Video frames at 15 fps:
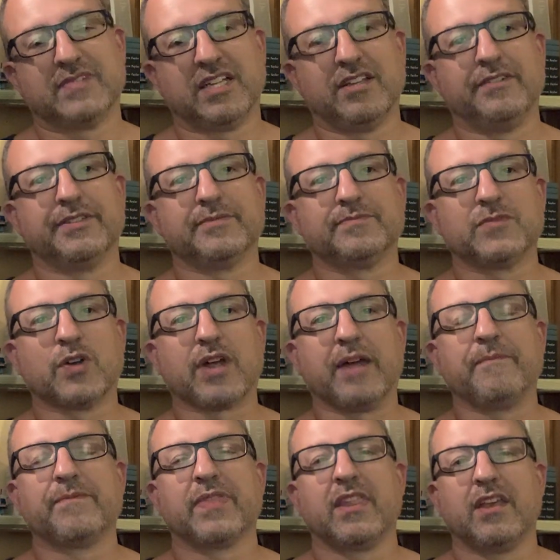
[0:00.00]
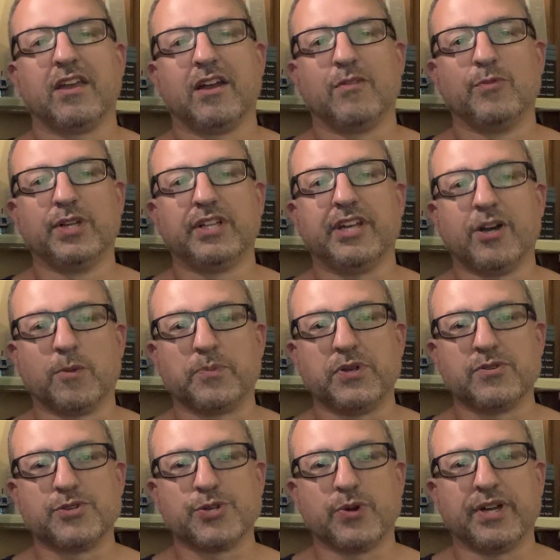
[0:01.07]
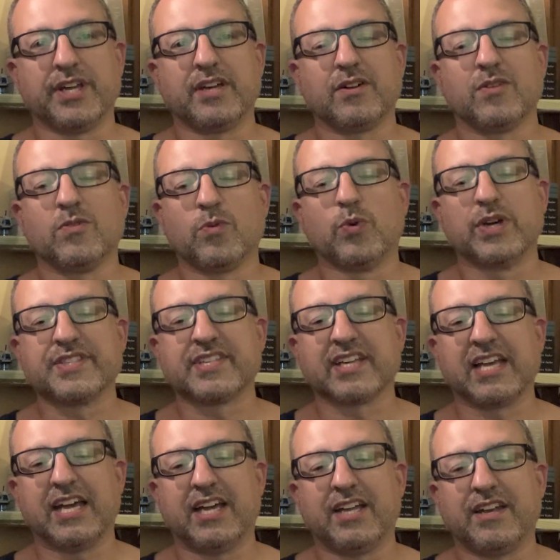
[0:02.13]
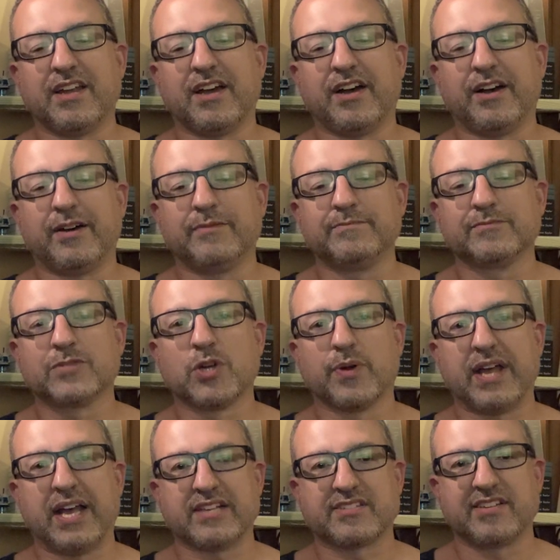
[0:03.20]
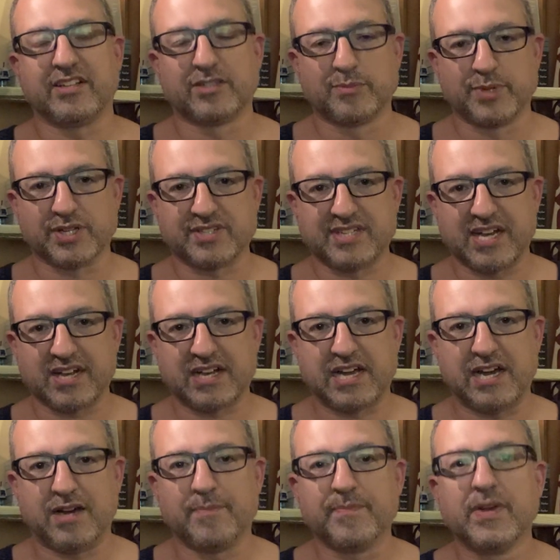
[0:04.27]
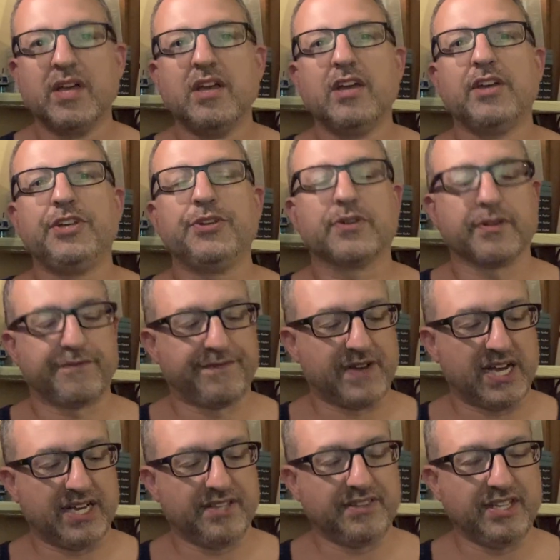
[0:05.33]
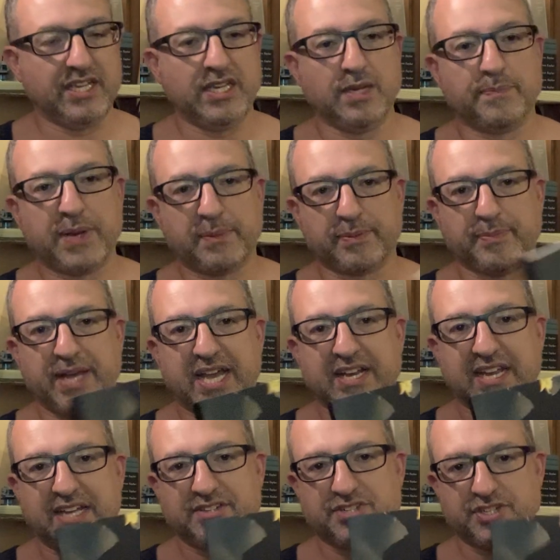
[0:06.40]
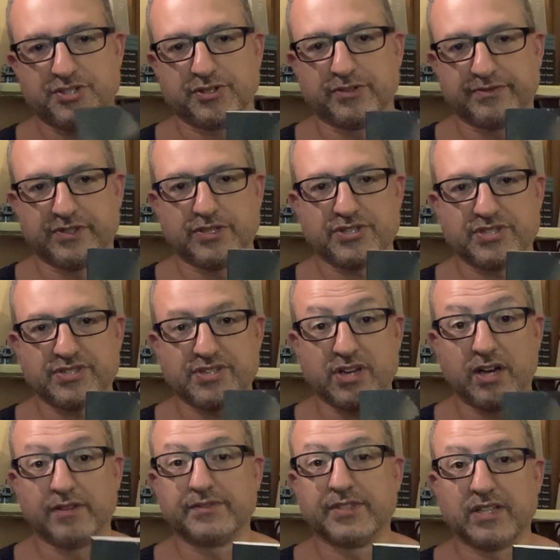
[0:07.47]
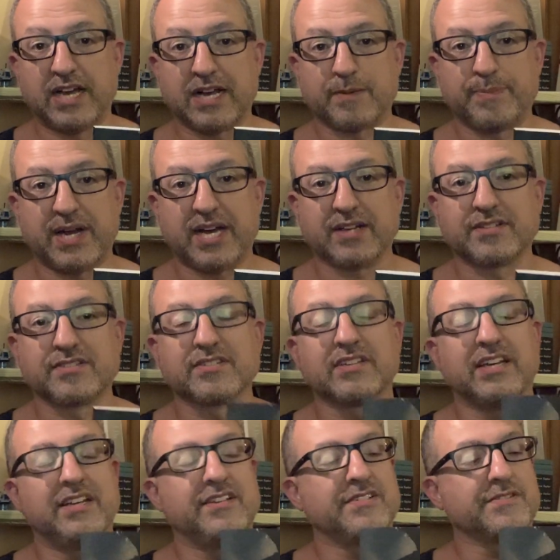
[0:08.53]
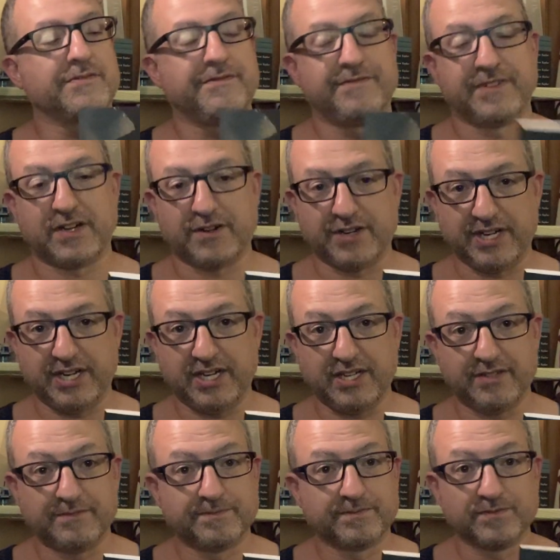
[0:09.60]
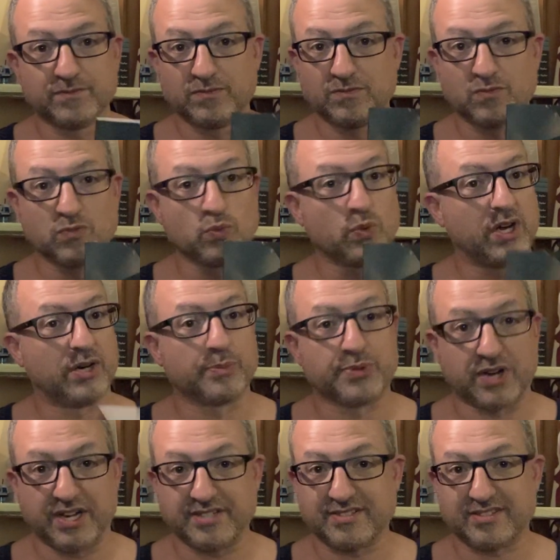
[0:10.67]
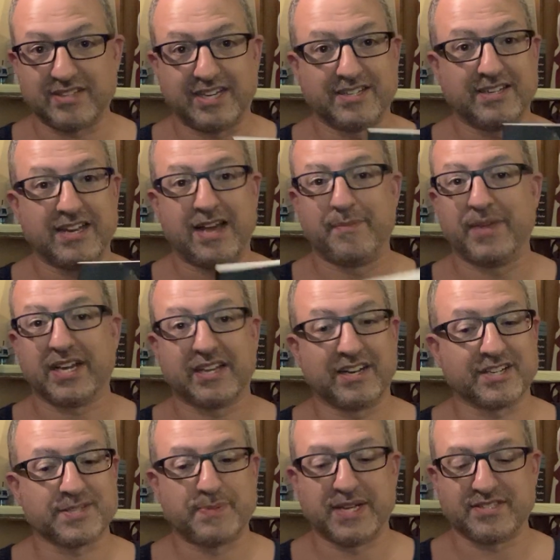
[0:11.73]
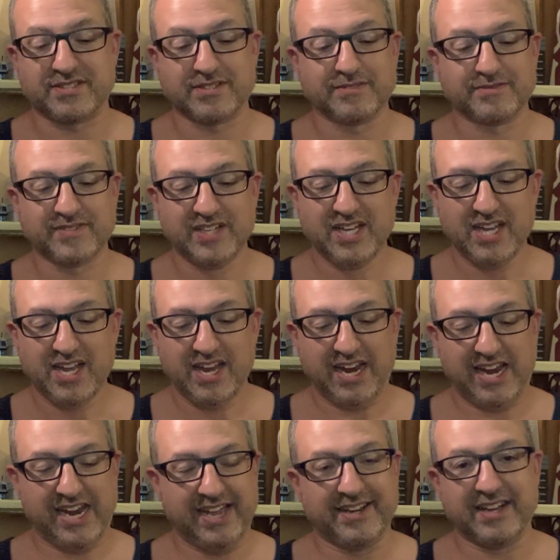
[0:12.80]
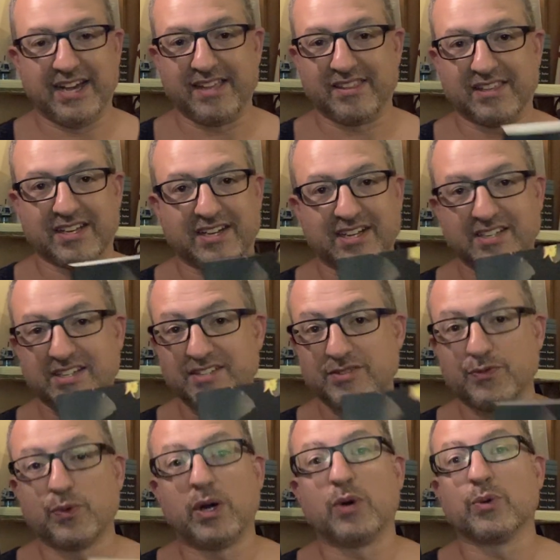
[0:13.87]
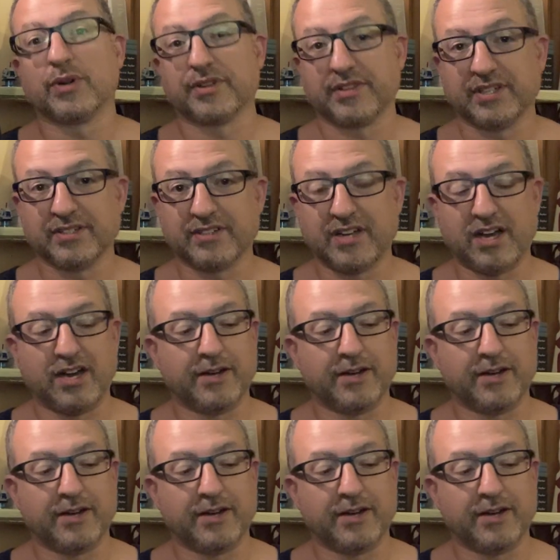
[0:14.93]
I love it. Okay. Really hope you enjoyed it. Once again, go to staylorbooks.com. You can find the paperback and digital versions of the Lockbox. It is very well priced. I did not make it expensive, and I think it is well worth it.